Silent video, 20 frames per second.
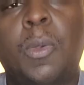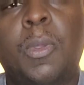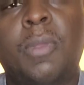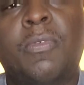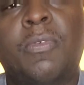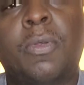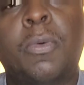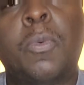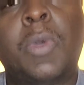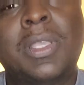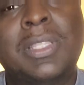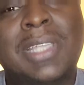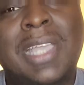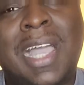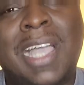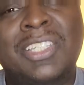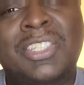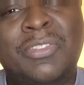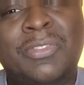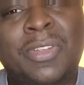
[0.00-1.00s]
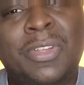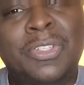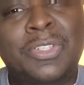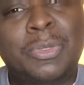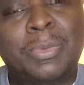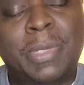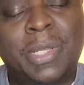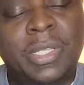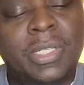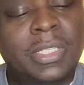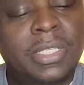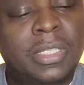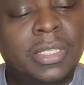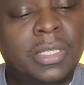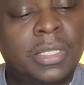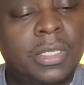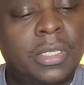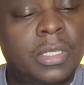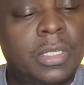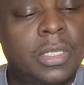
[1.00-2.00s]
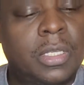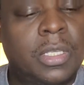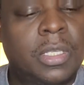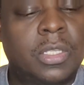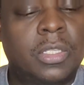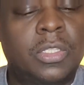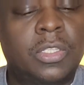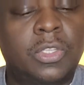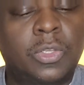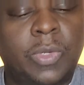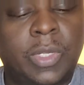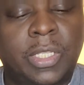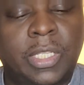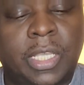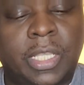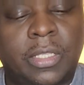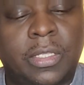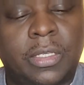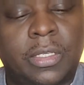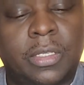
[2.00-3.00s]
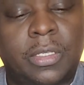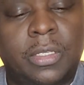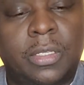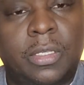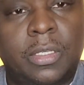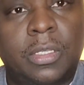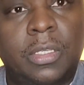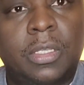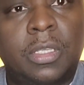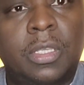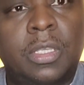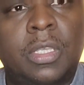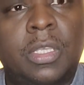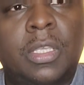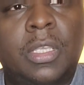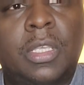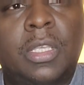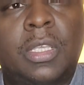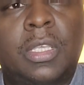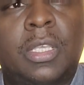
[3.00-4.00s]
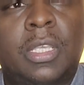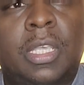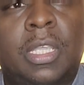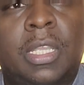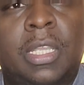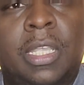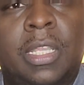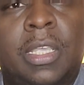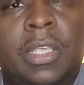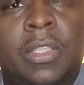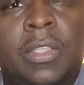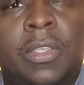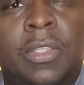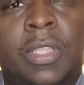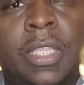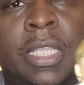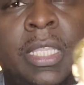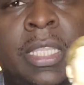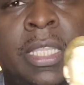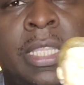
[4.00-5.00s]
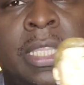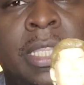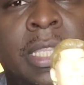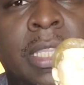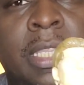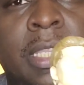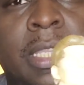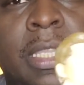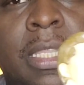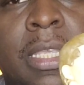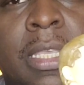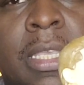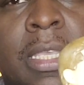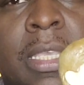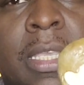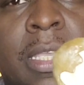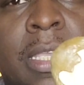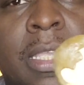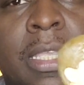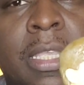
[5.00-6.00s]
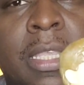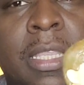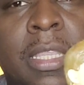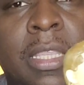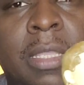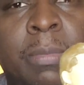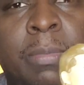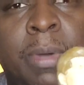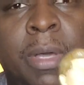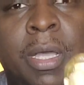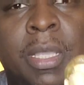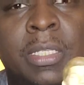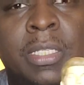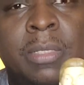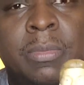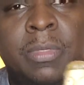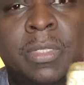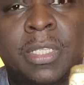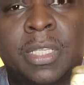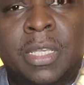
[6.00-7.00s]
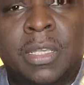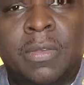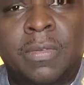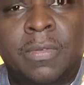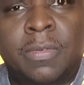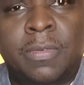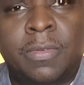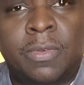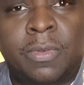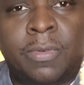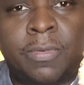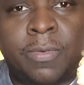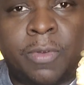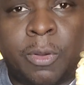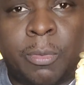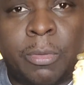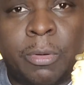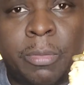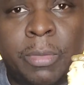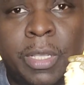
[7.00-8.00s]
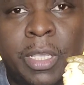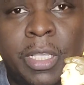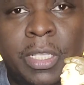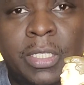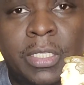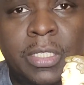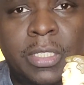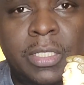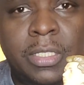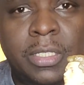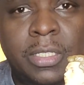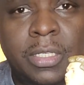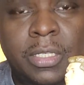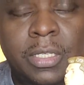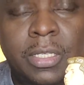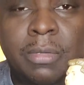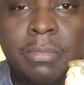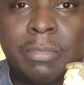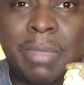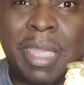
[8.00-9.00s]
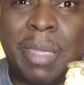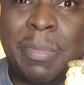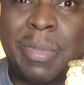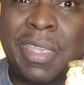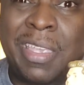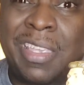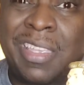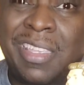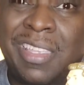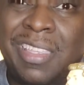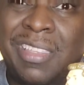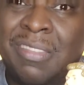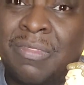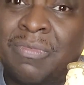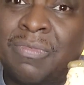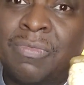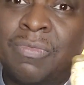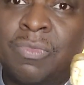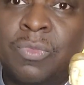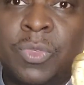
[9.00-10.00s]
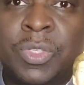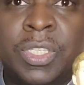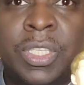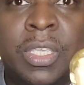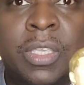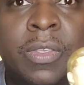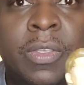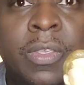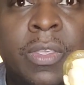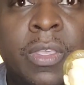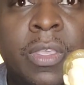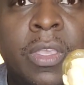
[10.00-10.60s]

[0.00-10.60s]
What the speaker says: went from one controversial person to another, and none other than the boss himself, or former boss, maybe, we'll see,